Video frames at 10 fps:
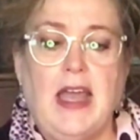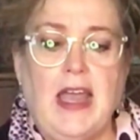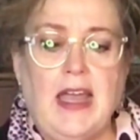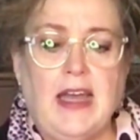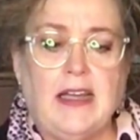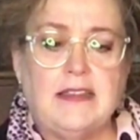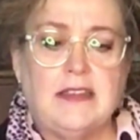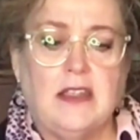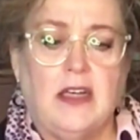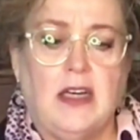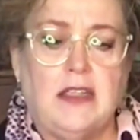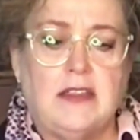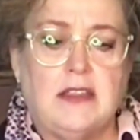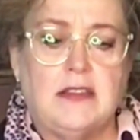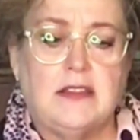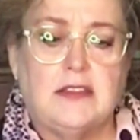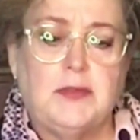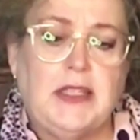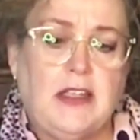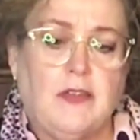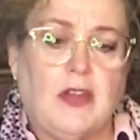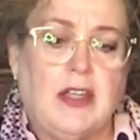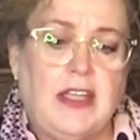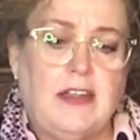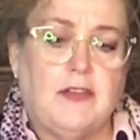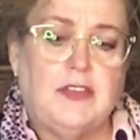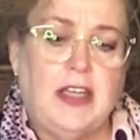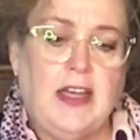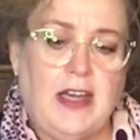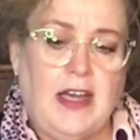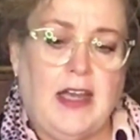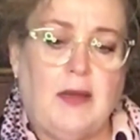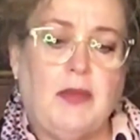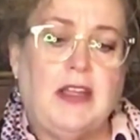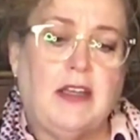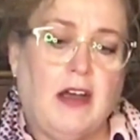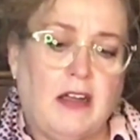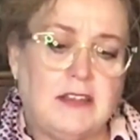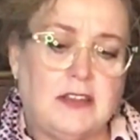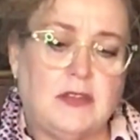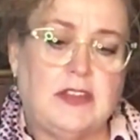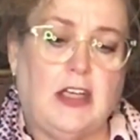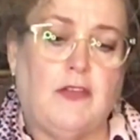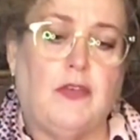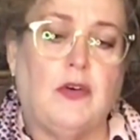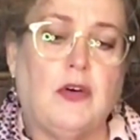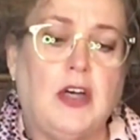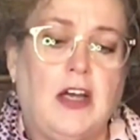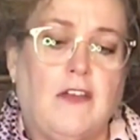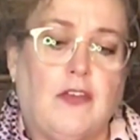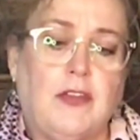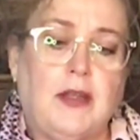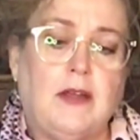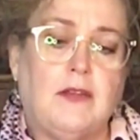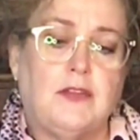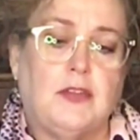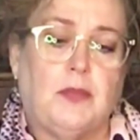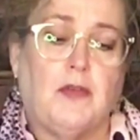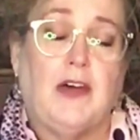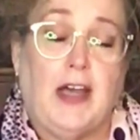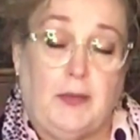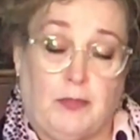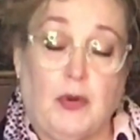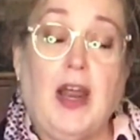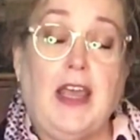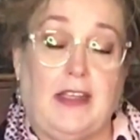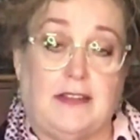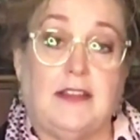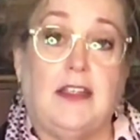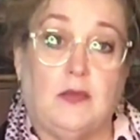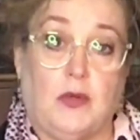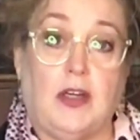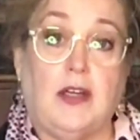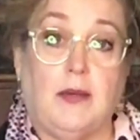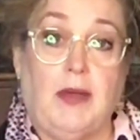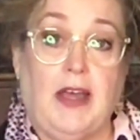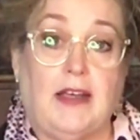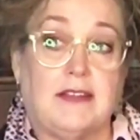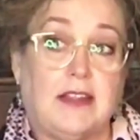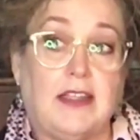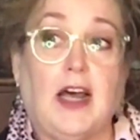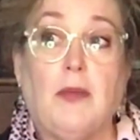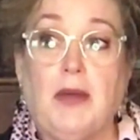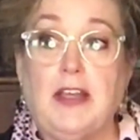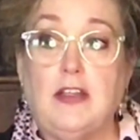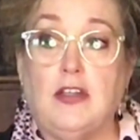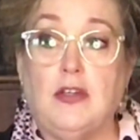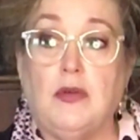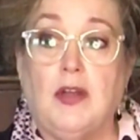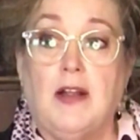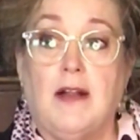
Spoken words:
And speaking of the length of time, it also is helpful for them to provide breaks in wearing a mask. And I'll bet you